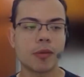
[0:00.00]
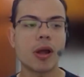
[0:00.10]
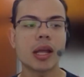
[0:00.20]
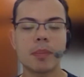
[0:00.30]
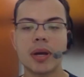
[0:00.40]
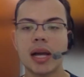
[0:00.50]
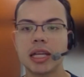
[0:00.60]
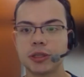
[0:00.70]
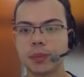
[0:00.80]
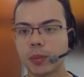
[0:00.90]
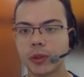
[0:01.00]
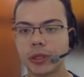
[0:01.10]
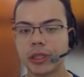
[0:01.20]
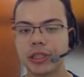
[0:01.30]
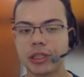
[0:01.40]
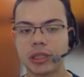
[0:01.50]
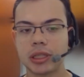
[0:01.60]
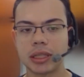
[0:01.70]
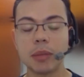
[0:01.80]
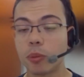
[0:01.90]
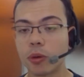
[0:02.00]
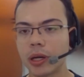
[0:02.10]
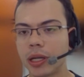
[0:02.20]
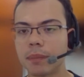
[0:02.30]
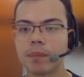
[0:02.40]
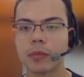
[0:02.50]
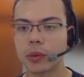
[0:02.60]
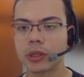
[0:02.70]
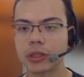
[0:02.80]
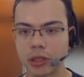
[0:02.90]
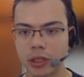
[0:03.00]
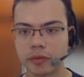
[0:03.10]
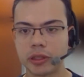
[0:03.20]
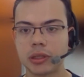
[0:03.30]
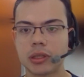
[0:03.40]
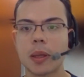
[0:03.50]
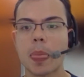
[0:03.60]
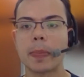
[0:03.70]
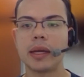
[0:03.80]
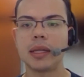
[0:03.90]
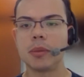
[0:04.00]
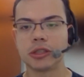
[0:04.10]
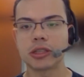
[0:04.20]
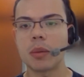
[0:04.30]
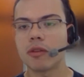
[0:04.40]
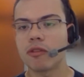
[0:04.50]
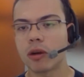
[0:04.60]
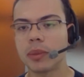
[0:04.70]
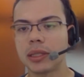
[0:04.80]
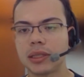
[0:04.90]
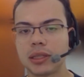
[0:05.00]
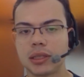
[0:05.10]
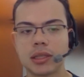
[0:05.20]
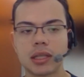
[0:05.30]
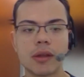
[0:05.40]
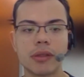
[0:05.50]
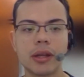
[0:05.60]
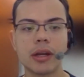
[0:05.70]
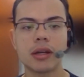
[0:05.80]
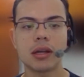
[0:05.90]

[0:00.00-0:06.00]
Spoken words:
RocketPy supports importing thrust curves in the most common formats out there.